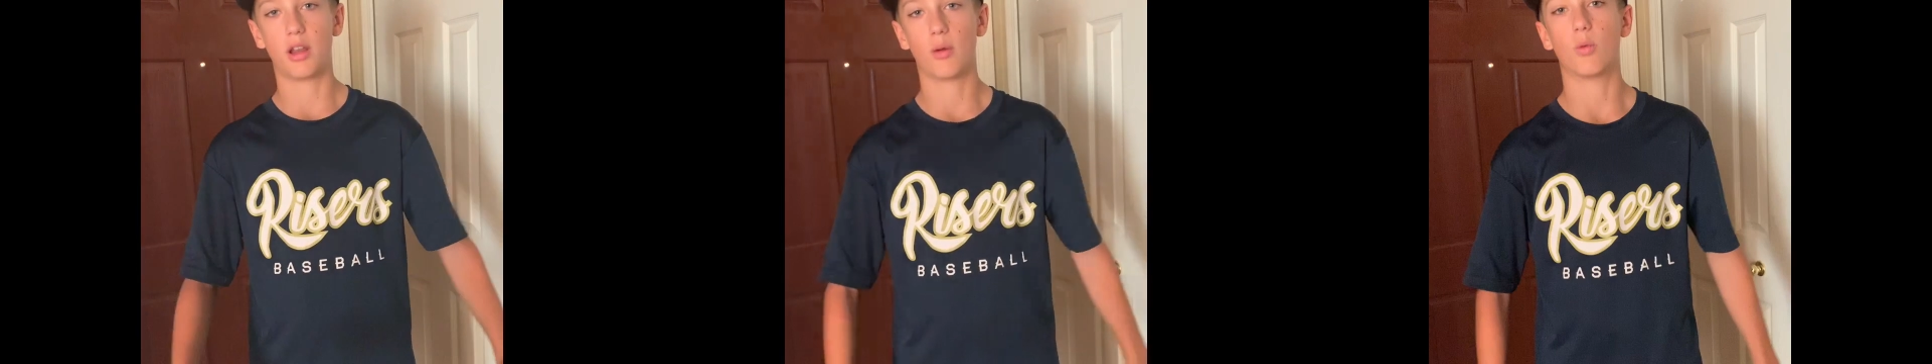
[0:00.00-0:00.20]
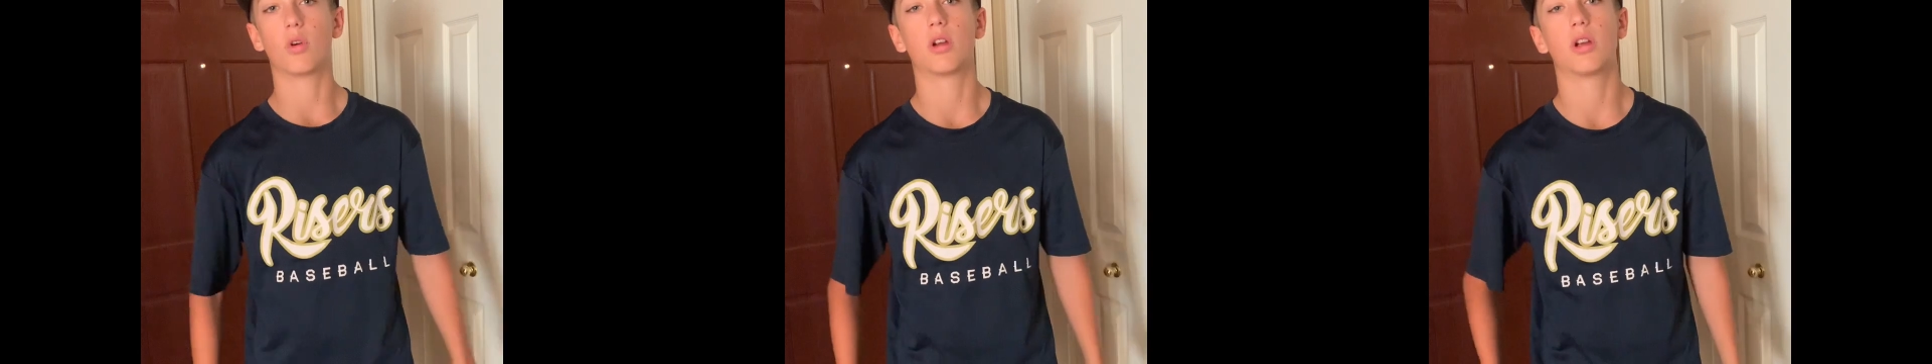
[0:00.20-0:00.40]

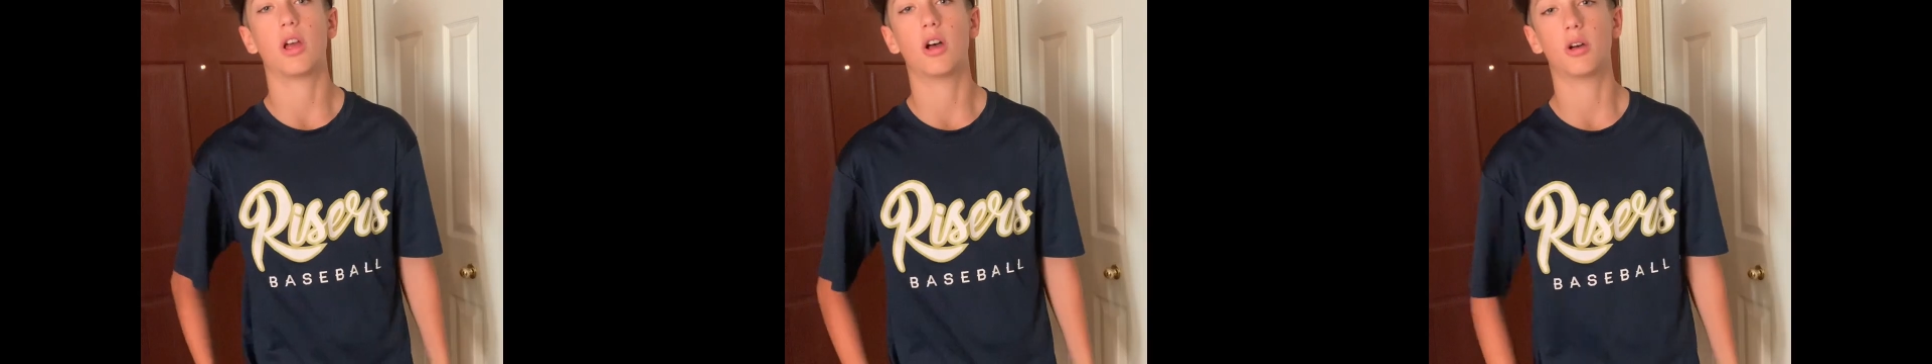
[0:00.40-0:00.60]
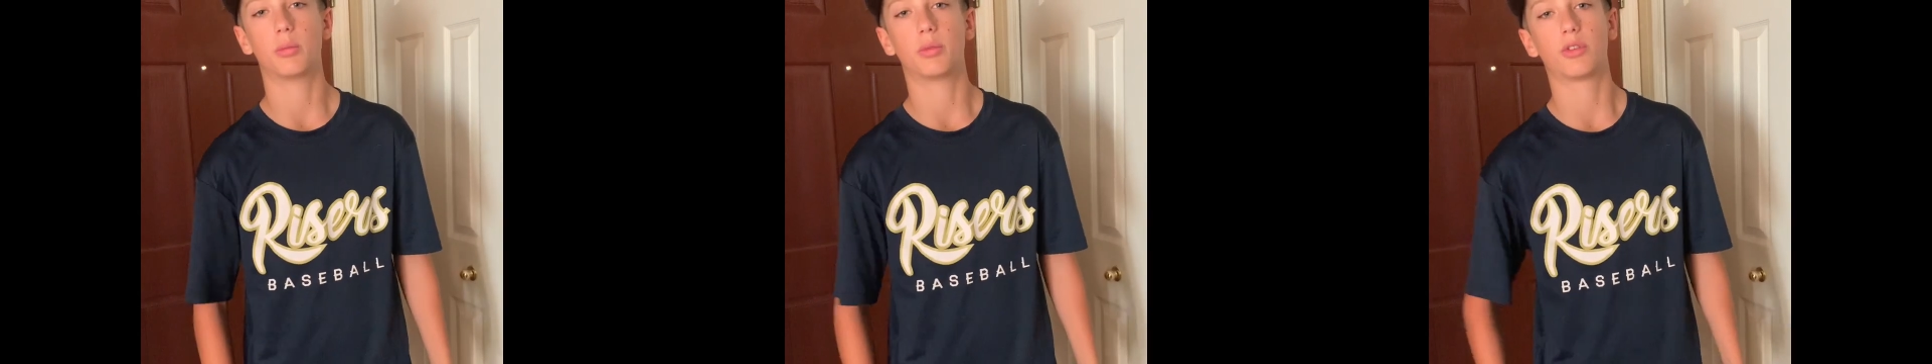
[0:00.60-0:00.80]
it
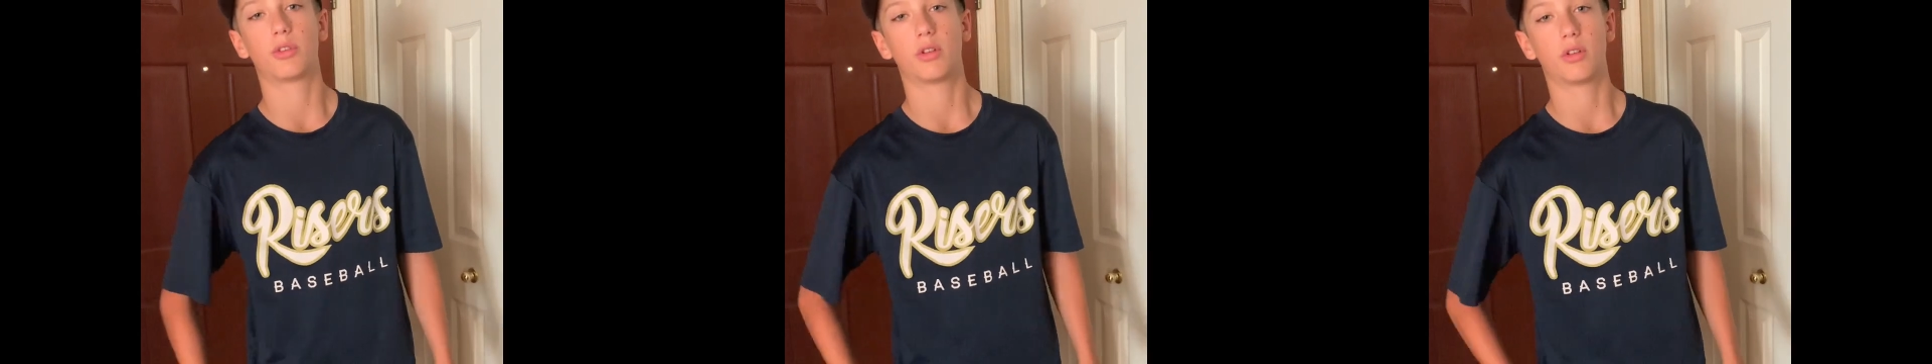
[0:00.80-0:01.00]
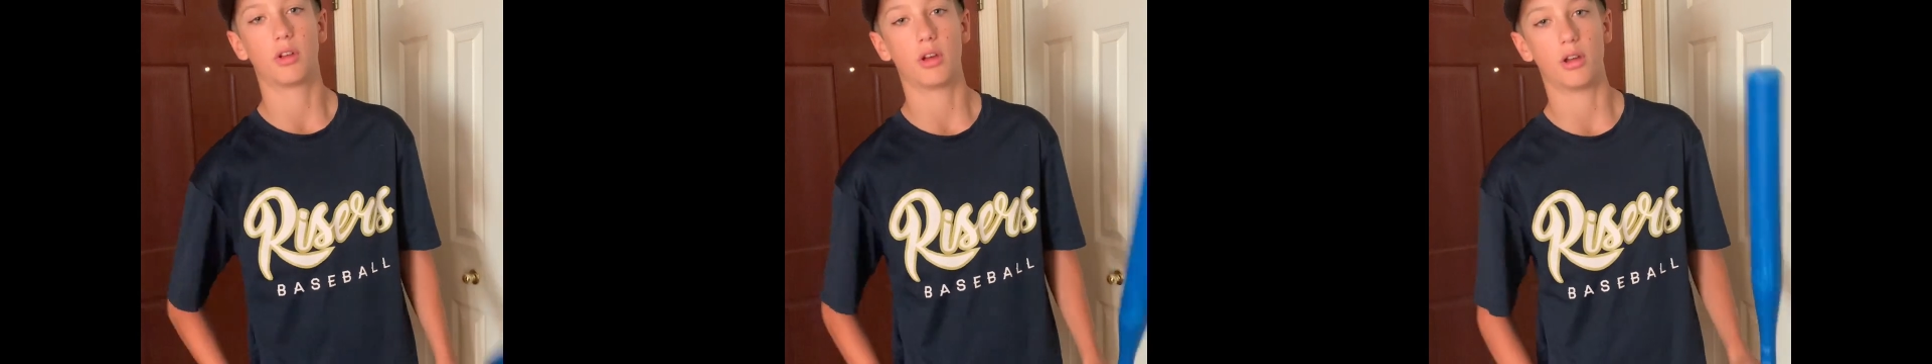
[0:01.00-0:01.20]
helps,
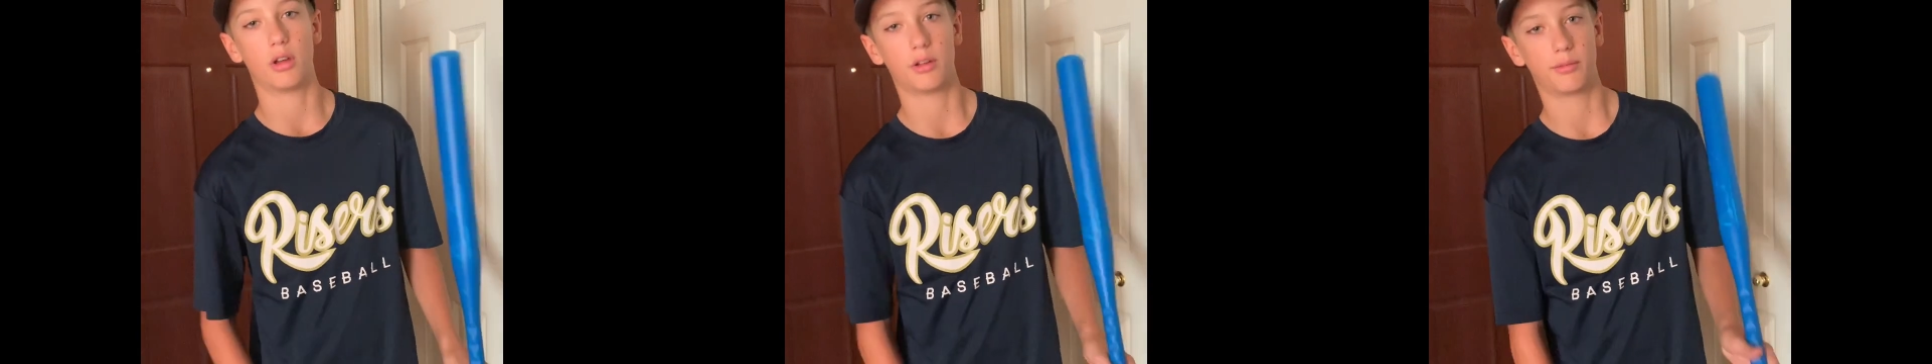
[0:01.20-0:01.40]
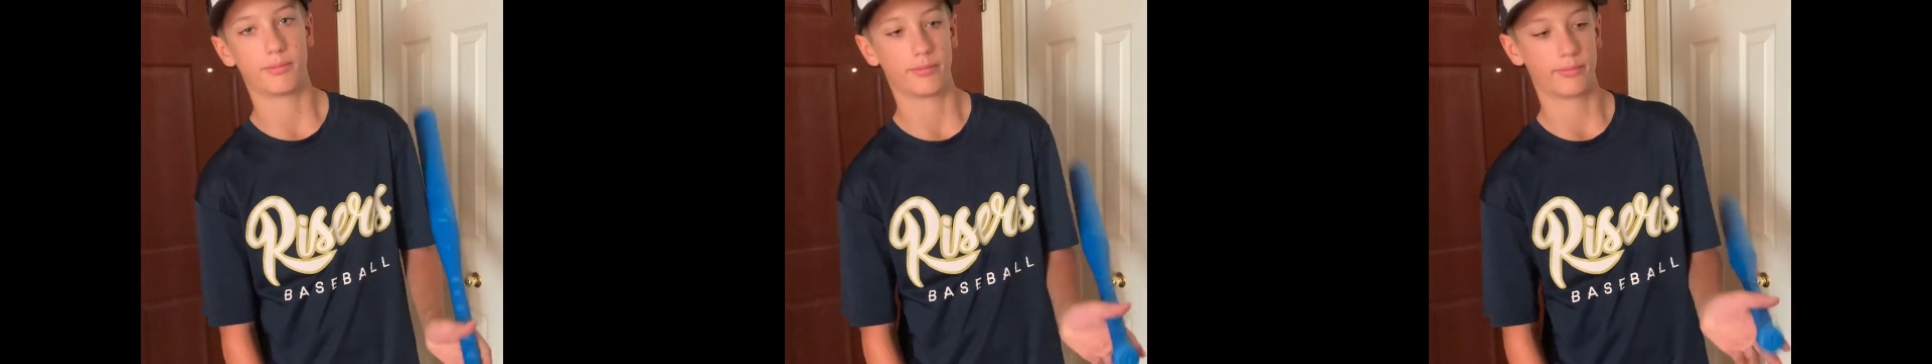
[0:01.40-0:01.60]
uh,